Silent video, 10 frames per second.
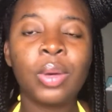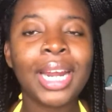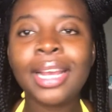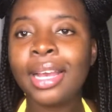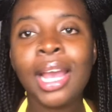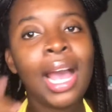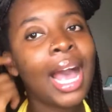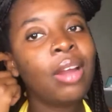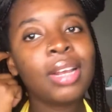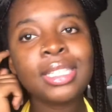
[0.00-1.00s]
And I
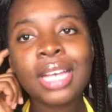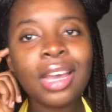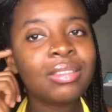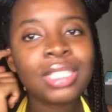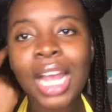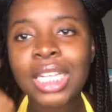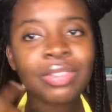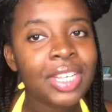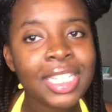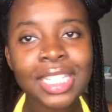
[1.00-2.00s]
don't get tired of styles
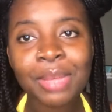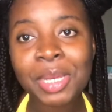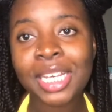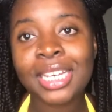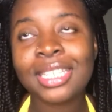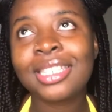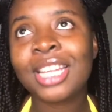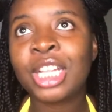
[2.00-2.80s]
very easily because